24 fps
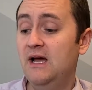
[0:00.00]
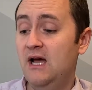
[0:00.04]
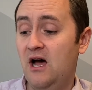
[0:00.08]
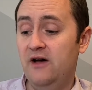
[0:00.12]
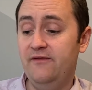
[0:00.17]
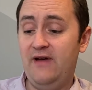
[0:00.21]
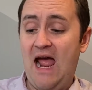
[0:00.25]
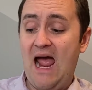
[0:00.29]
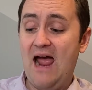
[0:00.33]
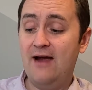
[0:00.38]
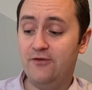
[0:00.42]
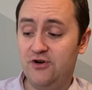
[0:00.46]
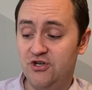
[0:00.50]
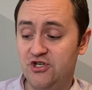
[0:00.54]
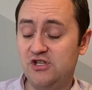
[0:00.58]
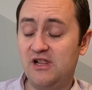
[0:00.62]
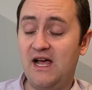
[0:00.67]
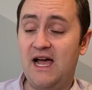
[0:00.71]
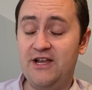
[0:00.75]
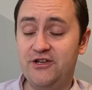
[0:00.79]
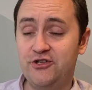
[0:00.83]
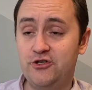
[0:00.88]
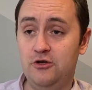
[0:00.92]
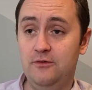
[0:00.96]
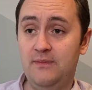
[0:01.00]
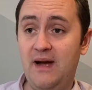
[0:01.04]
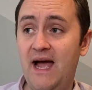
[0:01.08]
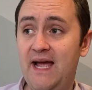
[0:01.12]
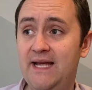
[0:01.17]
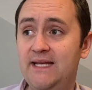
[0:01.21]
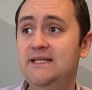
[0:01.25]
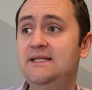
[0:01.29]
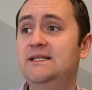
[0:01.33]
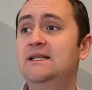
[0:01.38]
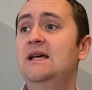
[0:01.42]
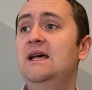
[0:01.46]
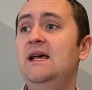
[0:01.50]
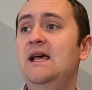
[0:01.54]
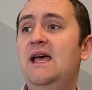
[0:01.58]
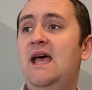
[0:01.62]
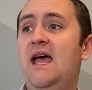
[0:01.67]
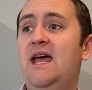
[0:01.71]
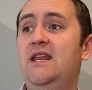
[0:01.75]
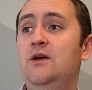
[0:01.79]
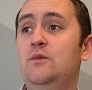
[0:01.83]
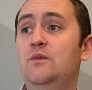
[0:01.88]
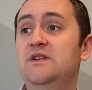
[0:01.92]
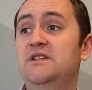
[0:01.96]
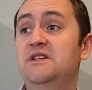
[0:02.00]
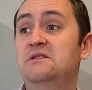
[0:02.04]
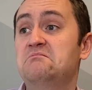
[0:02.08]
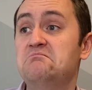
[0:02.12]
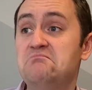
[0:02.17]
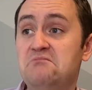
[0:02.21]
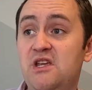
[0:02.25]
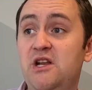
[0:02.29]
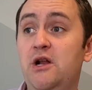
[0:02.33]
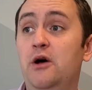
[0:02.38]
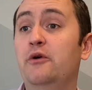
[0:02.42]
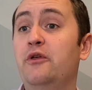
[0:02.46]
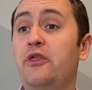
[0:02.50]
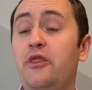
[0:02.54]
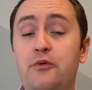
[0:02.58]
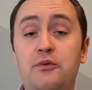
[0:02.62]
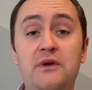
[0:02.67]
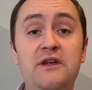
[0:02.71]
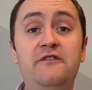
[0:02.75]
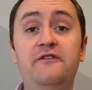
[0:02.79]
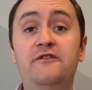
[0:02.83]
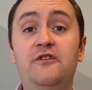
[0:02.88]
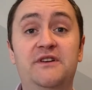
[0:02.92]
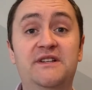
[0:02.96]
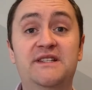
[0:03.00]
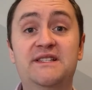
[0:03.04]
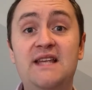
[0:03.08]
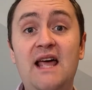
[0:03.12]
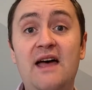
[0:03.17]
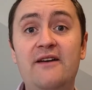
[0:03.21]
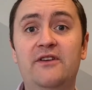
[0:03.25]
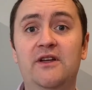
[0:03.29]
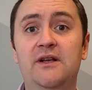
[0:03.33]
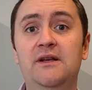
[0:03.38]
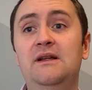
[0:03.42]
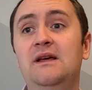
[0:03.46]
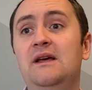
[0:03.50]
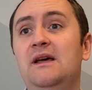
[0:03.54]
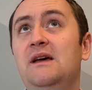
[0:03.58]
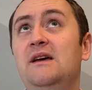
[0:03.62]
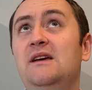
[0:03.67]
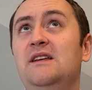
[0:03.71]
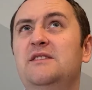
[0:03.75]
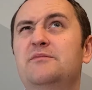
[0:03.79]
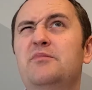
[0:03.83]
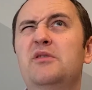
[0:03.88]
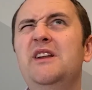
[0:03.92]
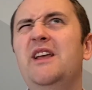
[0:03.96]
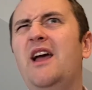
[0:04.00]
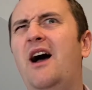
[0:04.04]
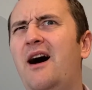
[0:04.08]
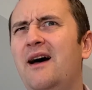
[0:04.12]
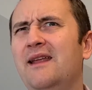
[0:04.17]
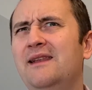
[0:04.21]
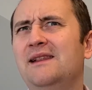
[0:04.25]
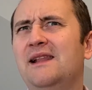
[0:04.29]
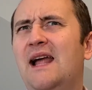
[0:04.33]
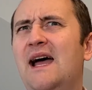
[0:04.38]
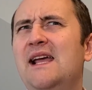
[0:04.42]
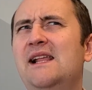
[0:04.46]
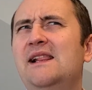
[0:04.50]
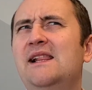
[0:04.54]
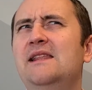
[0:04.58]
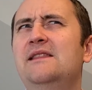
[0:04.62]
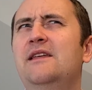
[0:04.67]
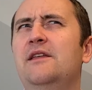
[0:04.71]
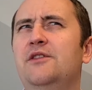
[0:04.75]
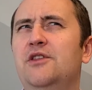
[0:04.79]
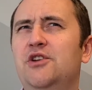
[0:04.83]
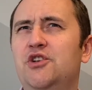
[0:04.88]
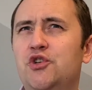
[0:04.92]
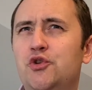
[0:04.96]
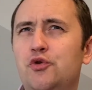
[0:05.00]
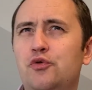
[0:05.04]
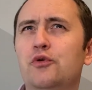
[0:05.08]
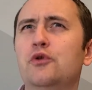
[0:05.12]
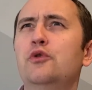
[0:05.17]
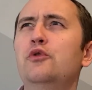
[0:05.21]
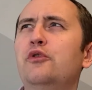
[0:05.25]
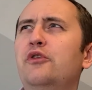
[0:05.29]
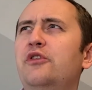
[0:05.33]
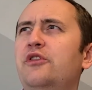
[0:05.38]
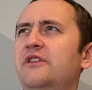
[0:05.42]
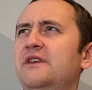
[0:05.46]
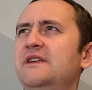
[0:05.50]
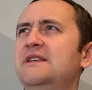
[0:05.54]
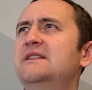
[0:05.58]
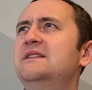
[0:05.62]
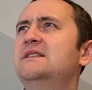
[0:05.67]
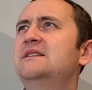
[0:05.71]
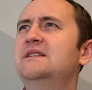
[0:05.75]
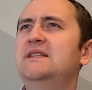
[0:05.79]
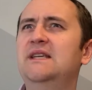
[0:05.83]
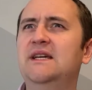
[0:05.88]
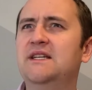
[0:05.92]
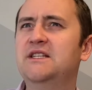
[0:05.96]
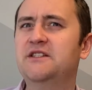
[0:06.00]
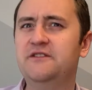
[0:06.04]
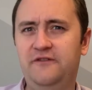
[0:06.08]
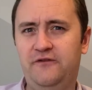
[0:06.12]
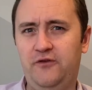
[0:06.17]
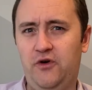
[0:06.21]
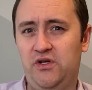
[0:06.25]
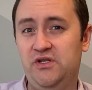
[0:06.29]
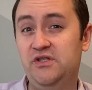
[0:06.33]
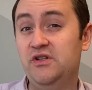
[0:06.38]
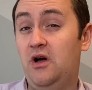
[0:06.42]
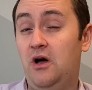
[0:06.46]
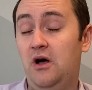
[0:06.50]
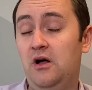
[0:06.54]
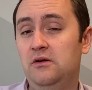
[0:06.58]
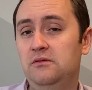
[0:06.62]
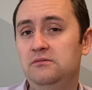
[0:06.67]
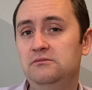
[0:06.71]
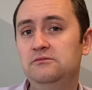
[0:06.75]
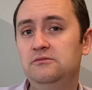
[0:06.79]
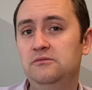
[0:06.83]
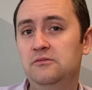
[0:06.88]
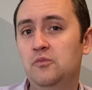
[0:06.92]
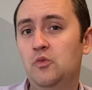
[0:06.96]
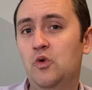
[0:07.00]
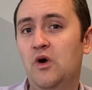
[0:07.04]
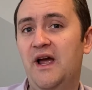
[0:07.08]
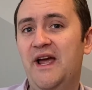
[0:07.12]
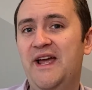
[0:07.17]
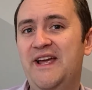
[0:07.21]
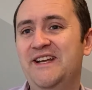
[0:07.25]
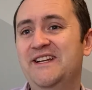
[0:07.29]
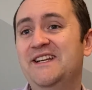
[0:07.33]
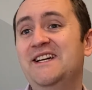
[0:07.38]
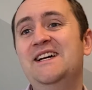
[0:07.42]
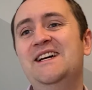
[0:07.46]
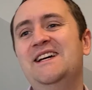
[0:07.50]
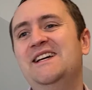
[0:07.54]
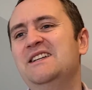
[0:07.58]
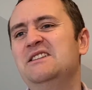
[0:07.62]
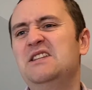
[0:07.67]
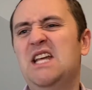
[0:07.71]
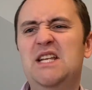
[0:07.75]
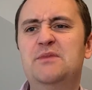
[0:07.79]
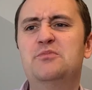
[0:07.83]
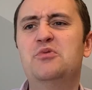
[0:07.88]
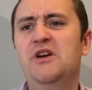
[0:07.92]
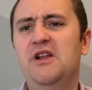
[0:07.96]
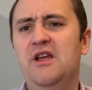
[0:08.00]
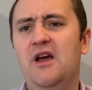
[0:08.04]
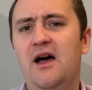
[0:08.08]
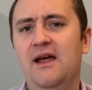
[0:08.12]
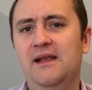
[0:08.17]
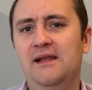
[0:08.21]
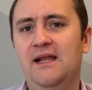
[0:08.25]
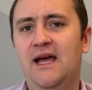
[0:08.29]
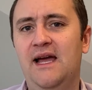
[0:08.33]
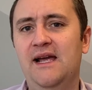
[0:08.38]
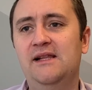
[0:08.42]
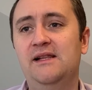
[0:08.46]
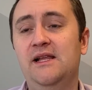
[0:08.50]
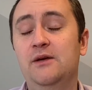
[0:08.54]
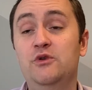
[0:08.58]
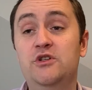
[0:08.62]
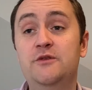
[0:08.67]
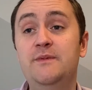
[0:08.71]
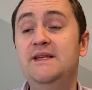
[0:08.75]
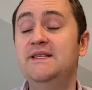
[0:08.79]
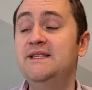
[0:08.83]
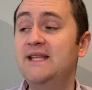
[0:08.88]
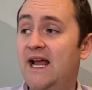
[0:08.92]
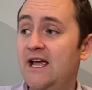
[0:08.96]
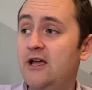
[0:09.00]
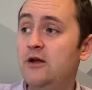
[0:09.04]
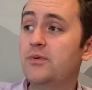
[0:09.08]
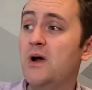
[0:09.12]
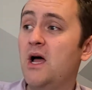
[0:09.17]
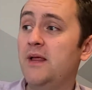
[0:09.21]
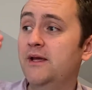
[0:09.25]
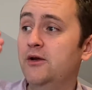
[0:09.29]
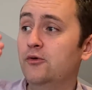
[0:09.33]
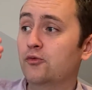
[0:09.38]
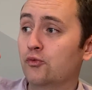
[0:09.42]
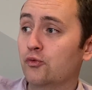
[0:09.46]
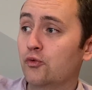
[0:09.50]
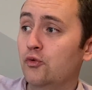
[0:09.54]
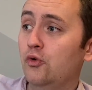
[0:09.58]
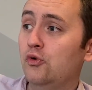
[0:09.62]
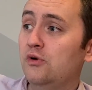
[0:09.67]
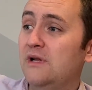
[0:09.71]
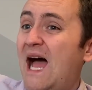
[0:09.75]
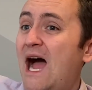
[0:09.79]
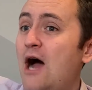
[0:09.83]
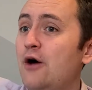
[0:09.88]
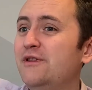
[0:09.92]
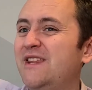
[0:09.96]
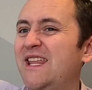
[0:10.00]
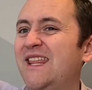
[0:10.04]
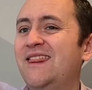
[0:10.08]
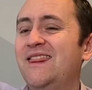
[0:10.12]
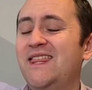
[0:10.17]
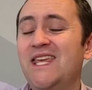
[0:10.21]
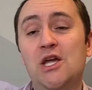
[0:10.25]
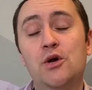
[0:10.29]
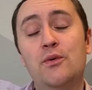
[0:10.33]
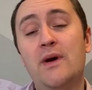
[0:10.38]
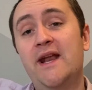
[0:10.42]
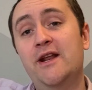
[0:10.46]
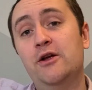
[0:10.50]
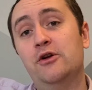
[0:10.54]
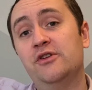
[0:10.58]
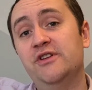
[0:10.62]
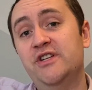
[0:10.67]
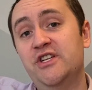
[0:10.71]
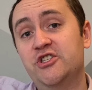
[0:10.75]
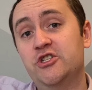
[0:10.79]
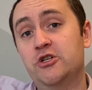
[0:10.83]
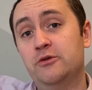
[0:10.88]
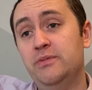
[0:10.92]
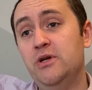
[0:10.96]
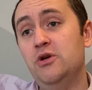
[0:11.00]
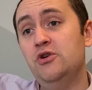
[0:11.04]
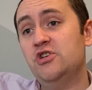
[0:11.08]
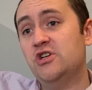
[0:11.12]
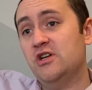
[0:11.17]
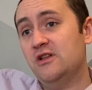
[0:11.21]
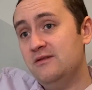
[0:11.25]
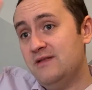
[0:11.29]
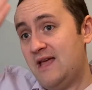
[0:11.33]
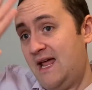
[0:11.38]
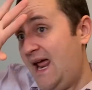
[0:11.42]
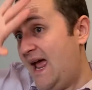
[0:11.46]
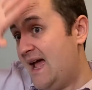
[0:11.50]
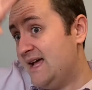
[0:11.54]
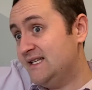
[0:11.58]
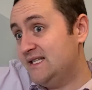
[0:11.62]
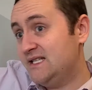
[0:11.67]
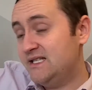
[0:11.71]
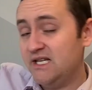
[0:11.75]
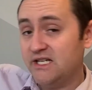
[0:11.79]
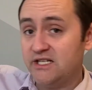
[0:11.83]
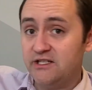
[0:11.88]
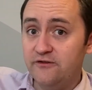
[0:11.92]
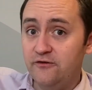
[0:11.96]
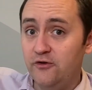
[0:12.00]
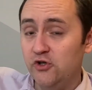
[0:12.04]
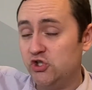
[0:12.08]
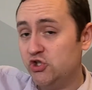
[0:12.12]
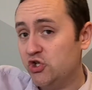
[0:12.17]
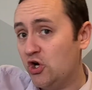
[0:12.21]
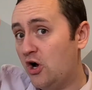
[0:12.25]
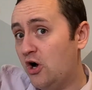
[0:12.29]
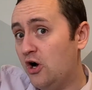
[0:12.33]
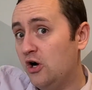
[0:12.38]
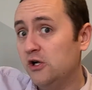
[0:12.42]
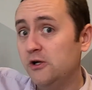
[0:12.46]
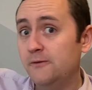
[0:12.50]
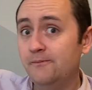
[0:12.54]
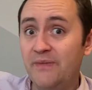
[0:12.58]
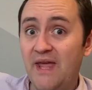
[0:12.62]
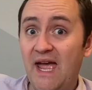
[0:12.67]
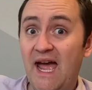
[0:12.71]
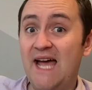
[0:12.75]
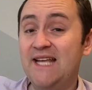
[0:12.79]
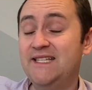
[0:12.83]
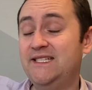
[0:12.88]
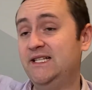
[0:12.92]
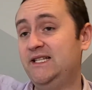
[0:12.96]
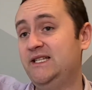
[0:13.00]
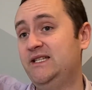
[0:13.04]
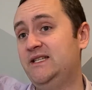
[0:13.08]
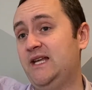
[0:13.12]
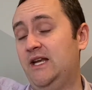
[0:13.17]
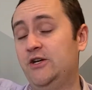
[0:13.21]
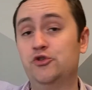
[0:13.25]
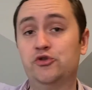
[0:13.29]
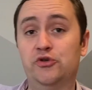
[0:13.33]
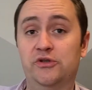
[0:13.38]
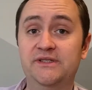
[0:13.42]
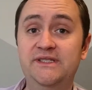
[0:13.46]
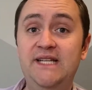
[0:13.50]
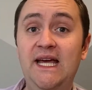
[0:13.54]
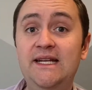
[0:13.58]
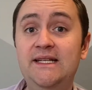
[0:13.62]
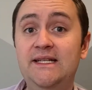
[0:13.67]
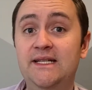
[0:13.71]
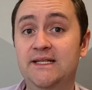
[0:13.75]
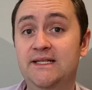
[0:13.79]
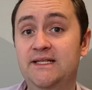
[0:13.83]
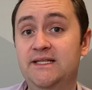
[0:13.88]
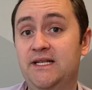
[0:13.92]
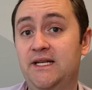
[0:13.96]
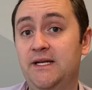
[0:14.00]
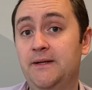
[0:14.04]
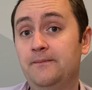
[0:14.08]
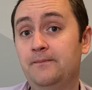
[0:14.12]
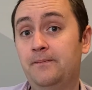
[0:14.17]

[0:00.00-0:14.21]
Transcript: of average classroom heights and it was, 3'7", it's pretty unlikely that the truth is 6 foot tall, right? That's pretty unlikely, which means that I could probably rule out the theoretical distribution that has 6 foot tall as its central tendency.